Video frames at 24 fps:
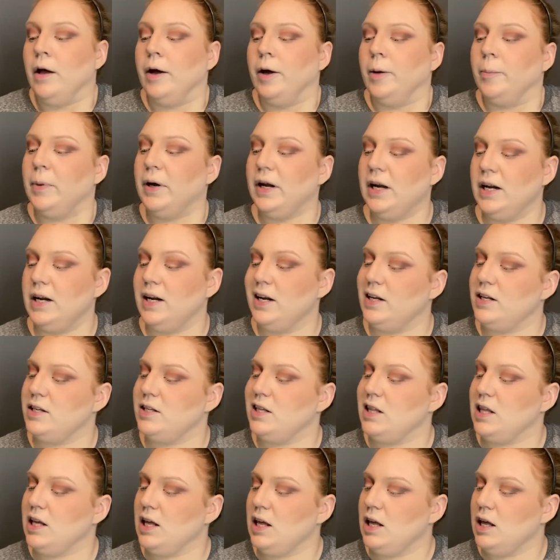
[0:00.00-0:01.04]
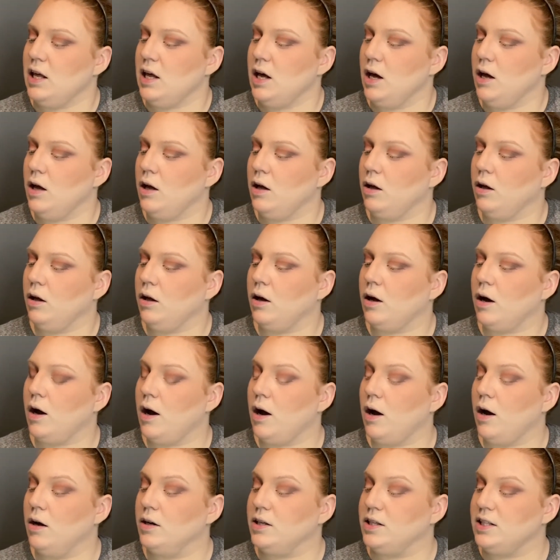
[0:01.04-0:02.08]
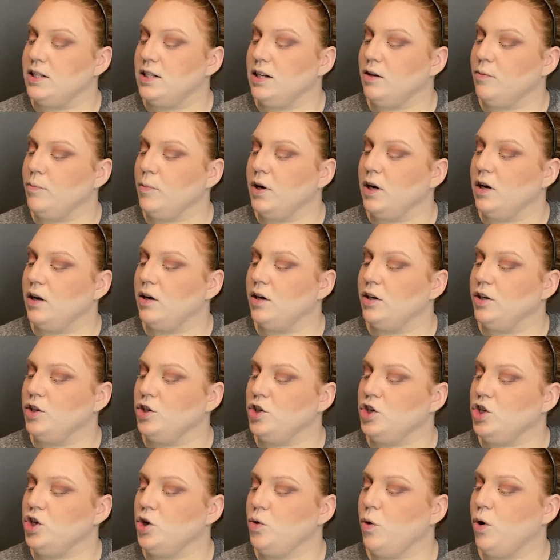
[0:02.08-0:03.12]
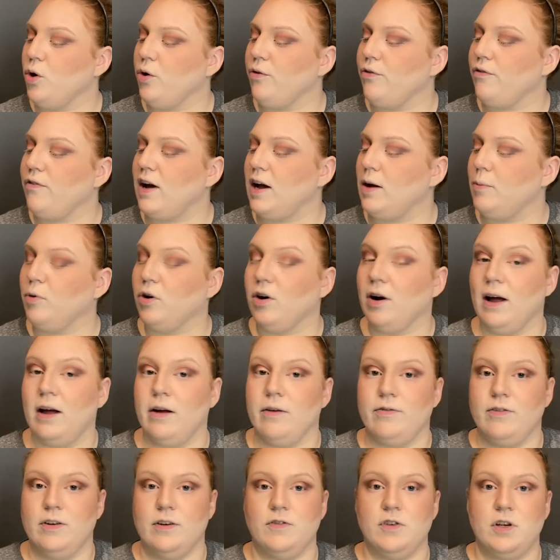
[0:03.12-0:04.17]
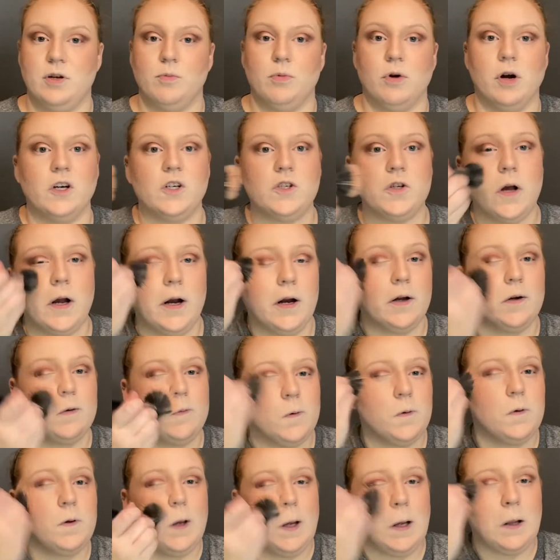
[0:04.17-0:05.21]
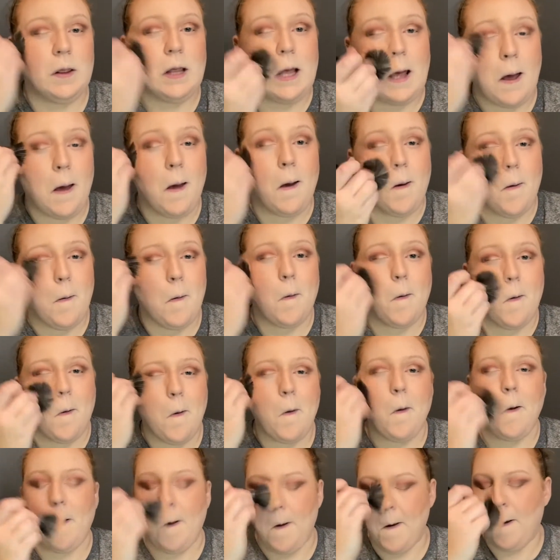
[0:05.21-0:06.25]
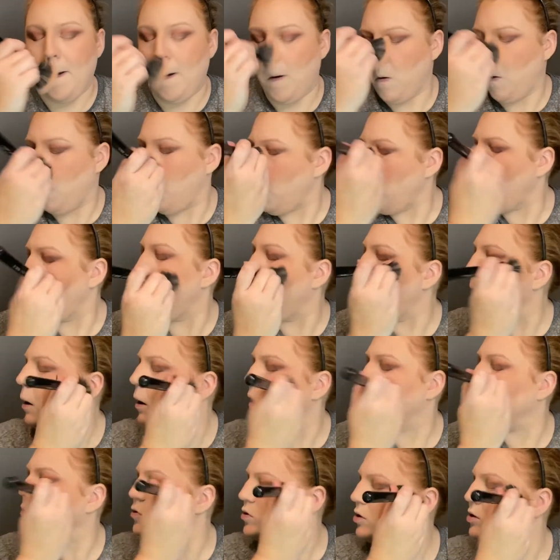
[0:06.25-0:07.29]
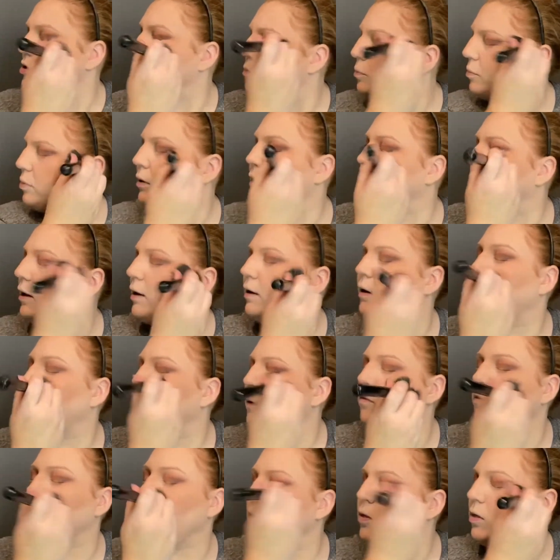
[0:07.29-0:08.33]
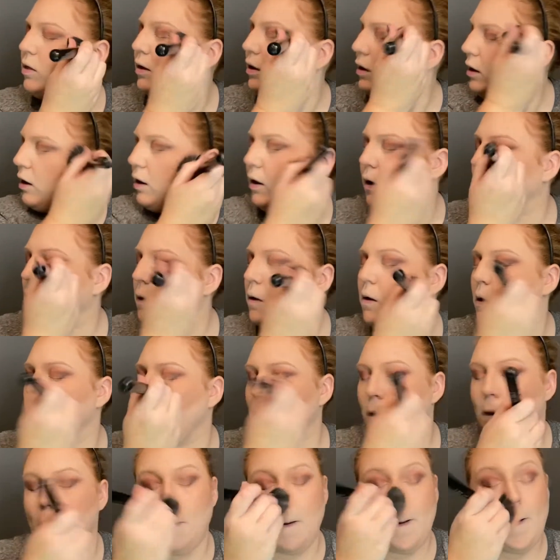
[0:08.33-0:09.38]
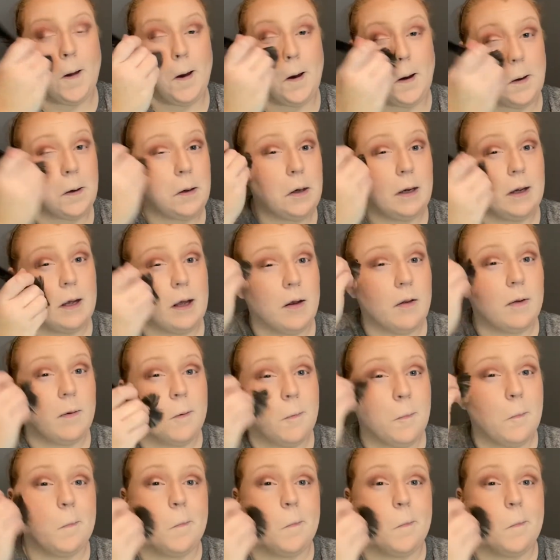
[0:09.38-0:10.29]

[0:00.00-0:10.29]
But it is the Sigma Duo Fiber F50 brush. And I just take that and I just blend everything together.